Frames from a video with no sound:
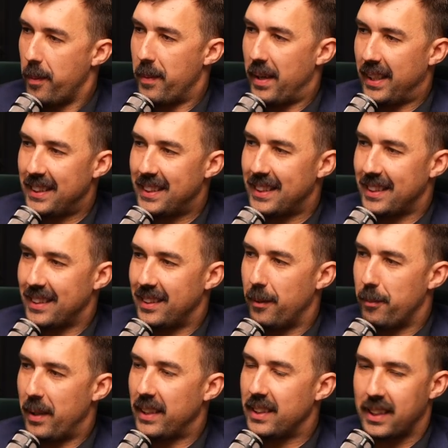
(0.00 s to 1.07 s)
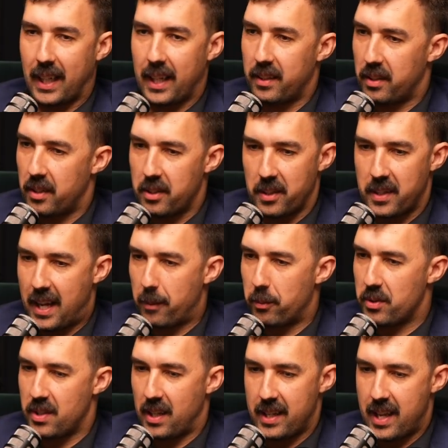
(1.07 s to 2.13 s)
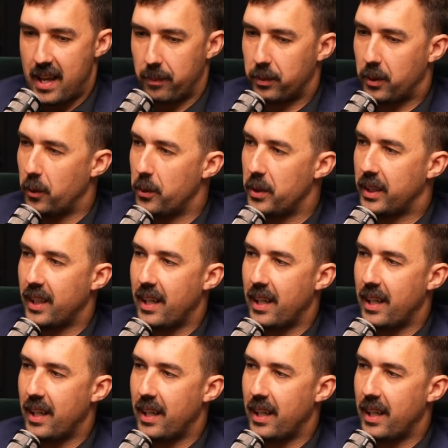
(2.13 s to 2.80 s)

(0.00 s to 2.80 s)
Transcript: Amazing, amazing. And your dad was like, "Yep, cool.